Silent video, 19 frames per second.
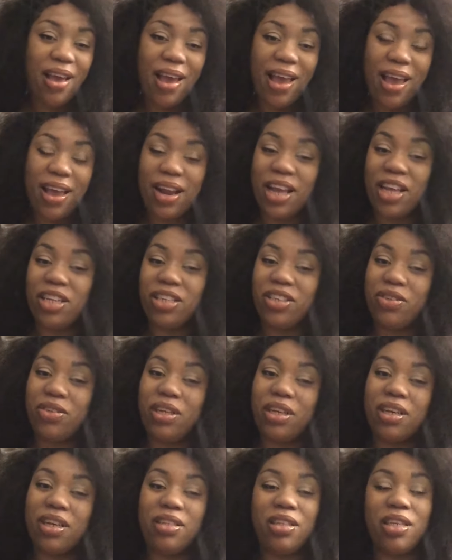and I ask you to
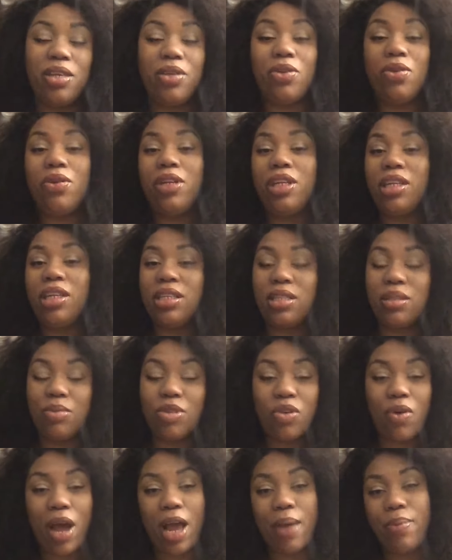continue to
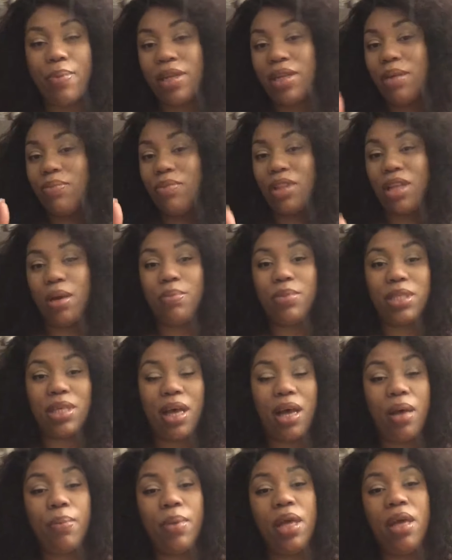subscribe, hit them thumbs
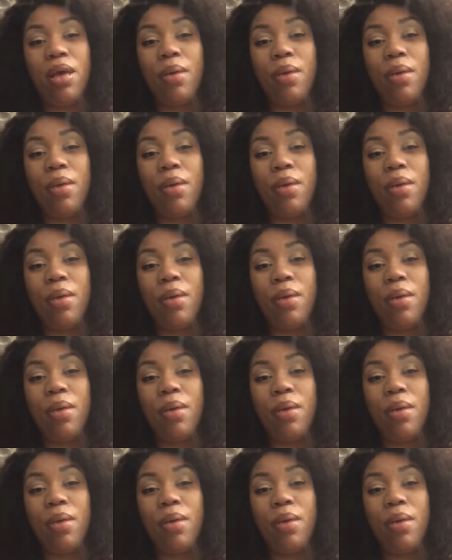up,